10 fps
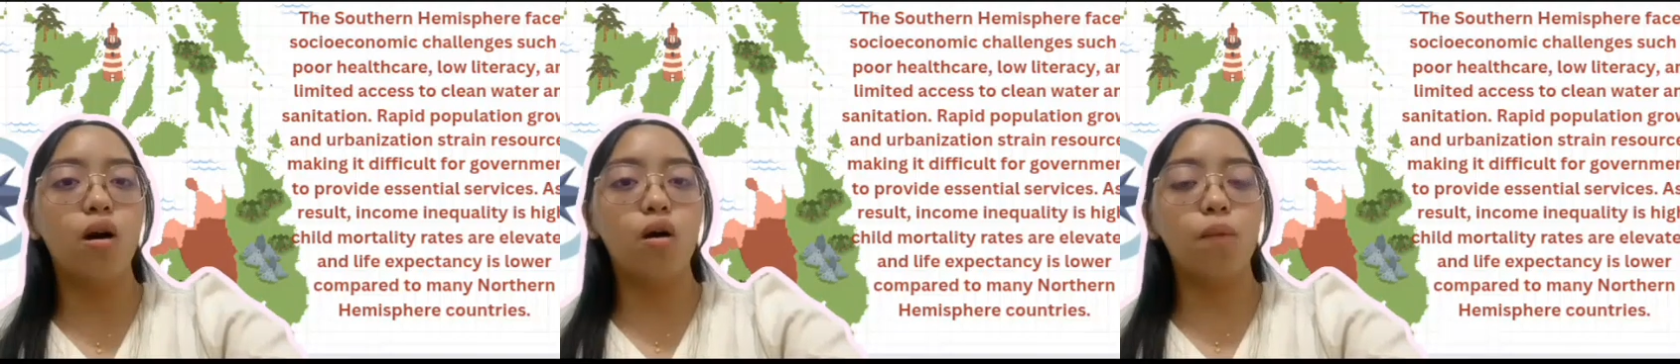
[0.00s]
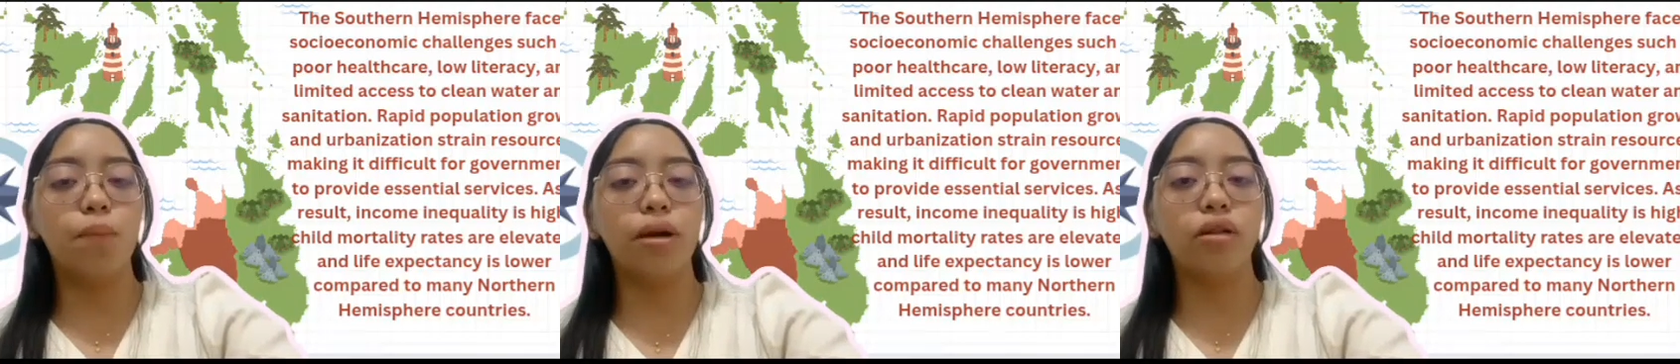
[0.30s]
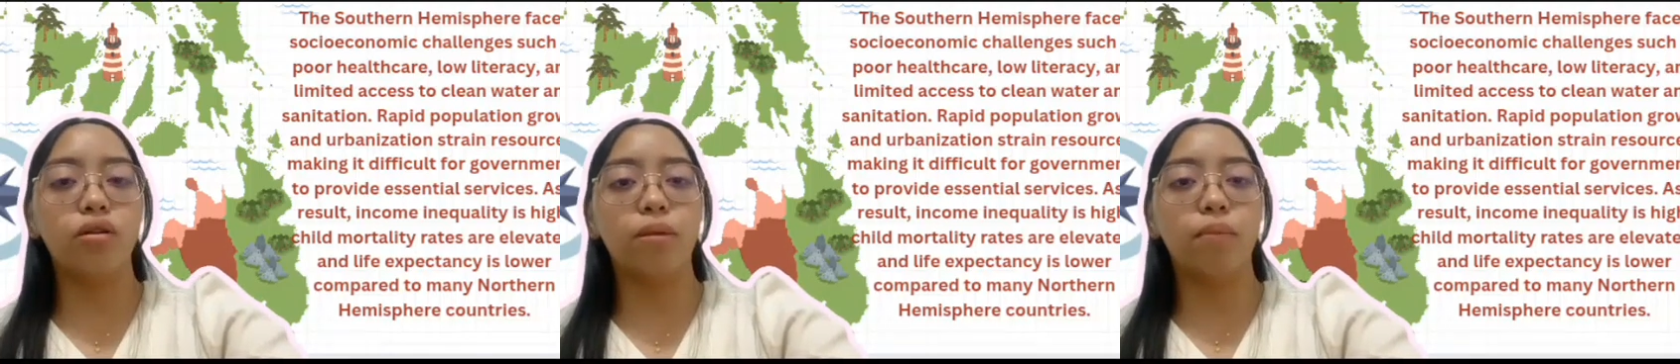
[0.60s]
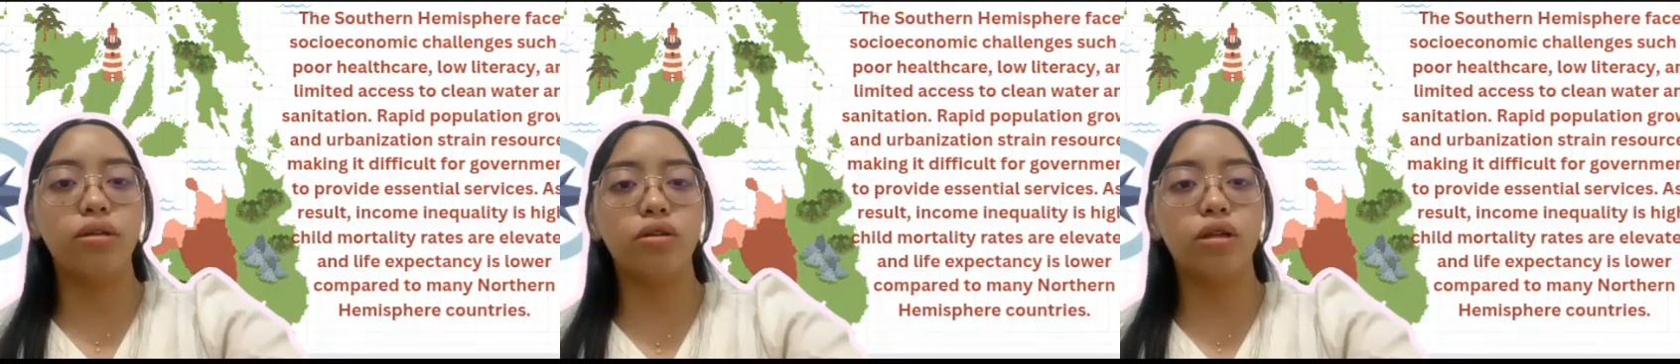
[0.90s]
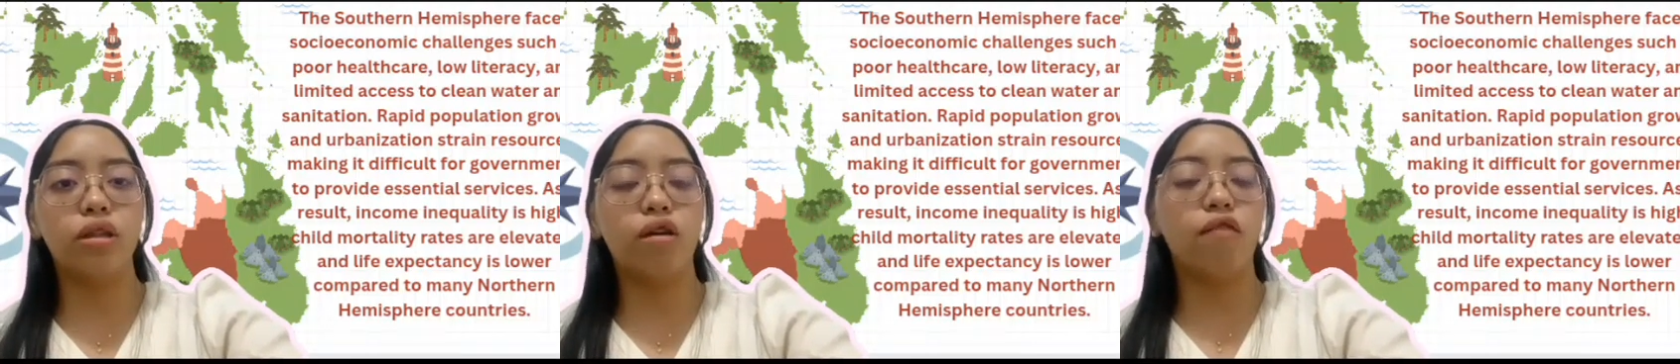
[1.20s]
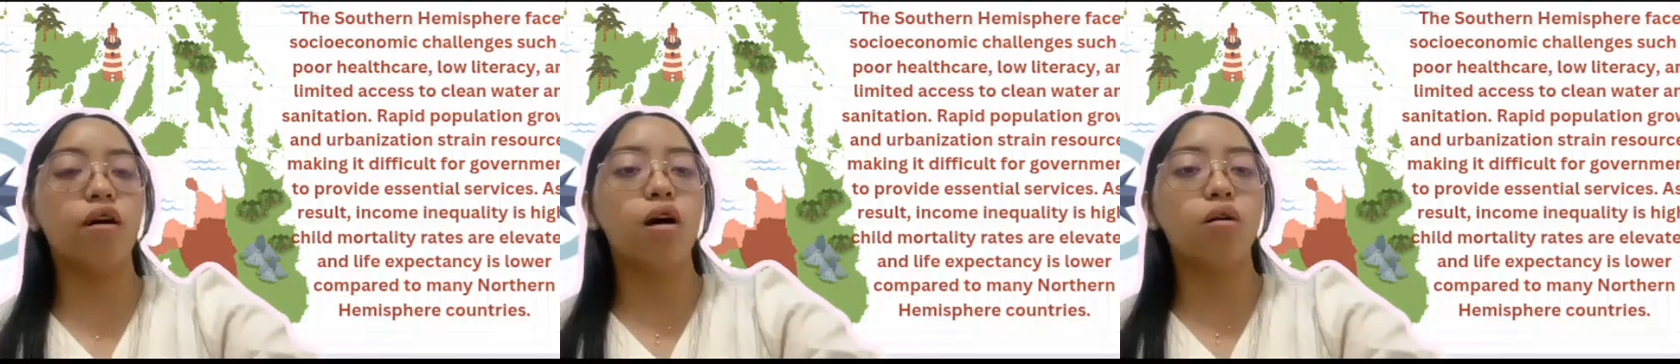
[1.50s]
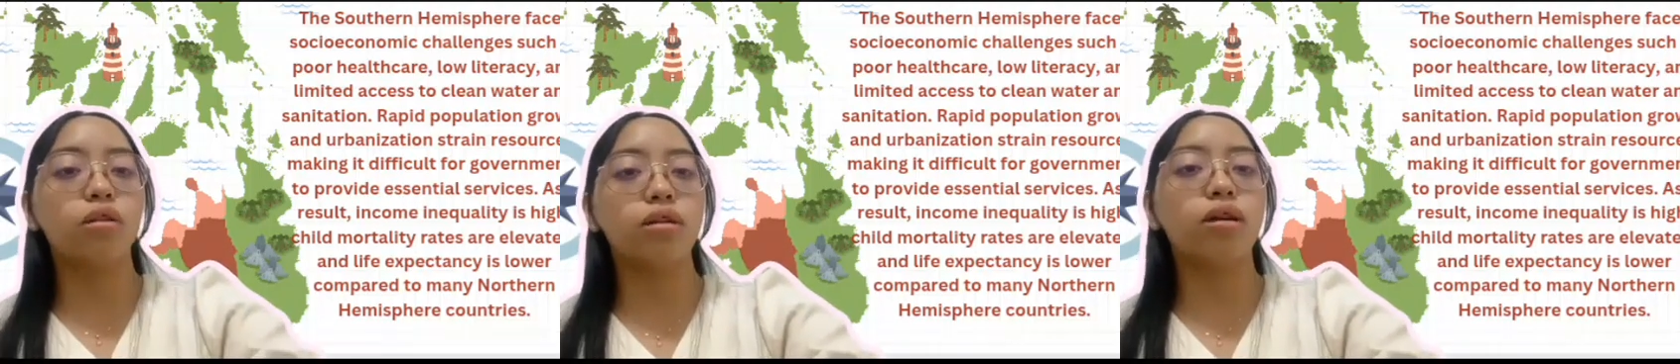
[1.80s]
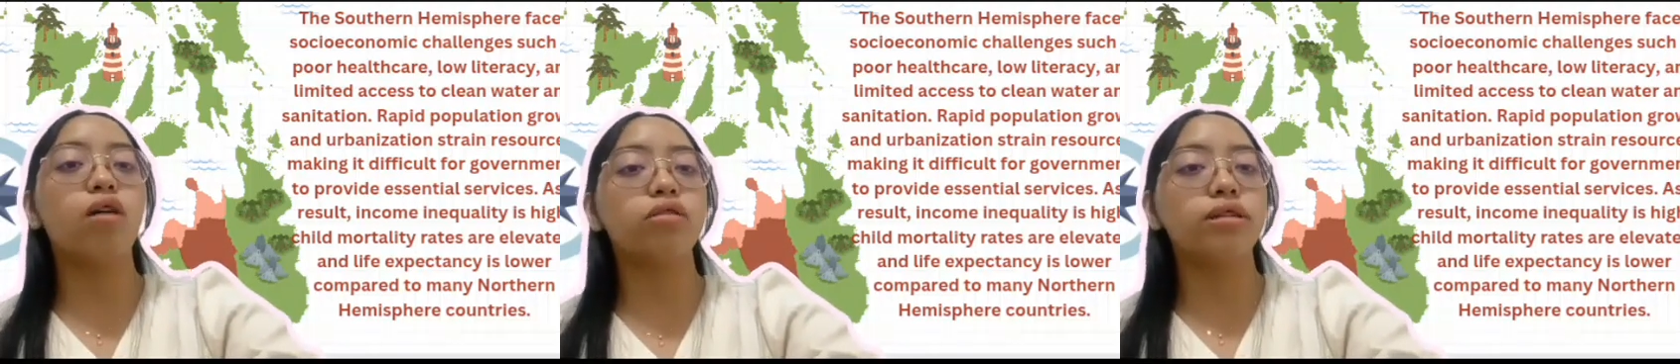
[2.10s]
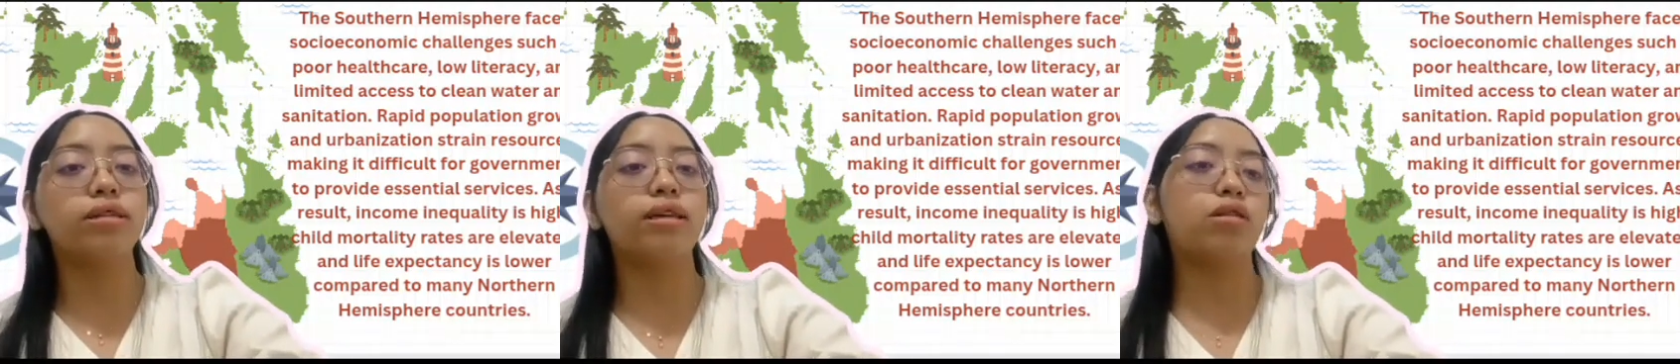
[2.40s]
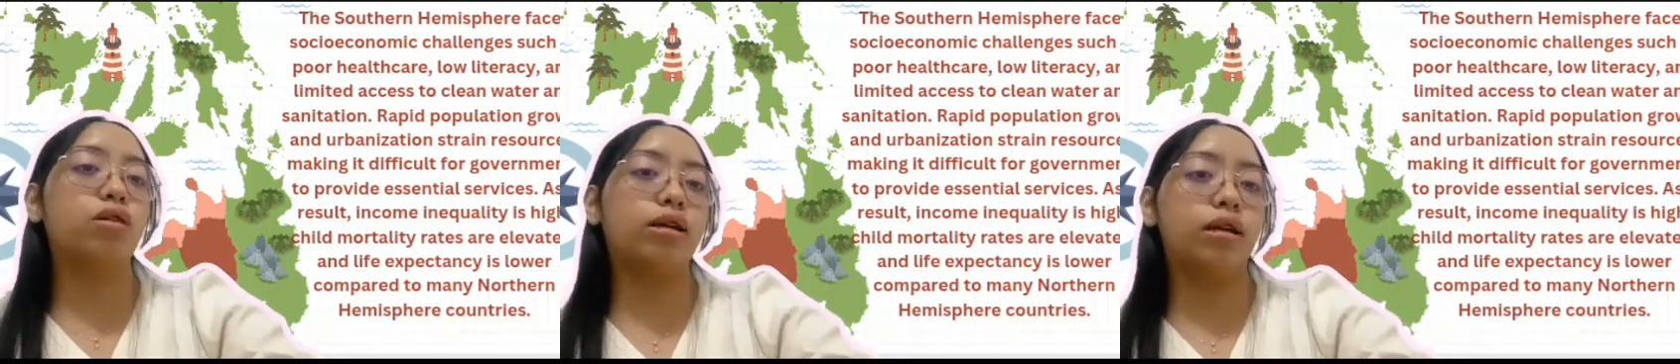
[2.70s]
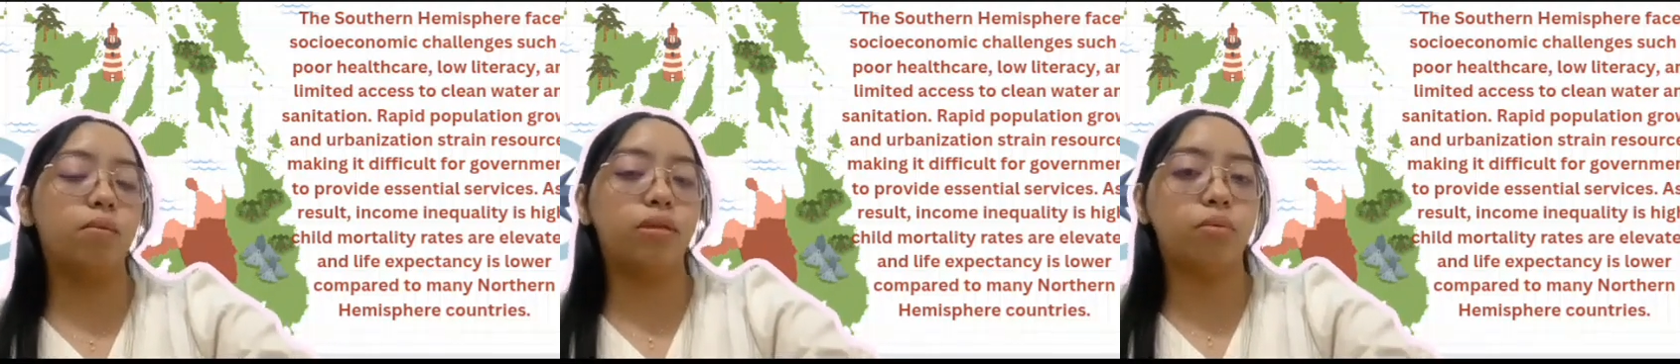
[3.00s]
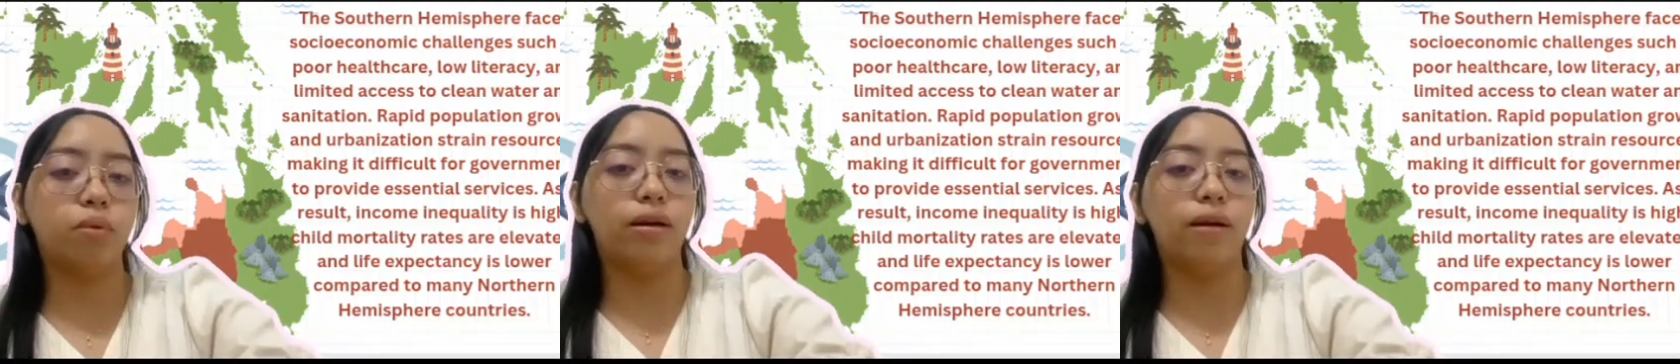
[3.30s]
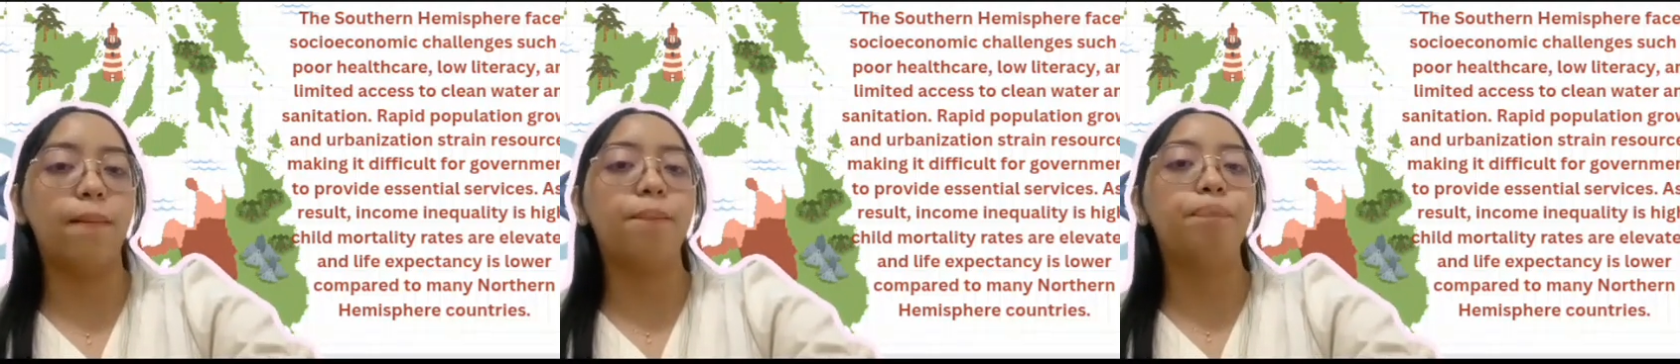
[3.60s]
compared to the majority of countries in Northern Hemisphere.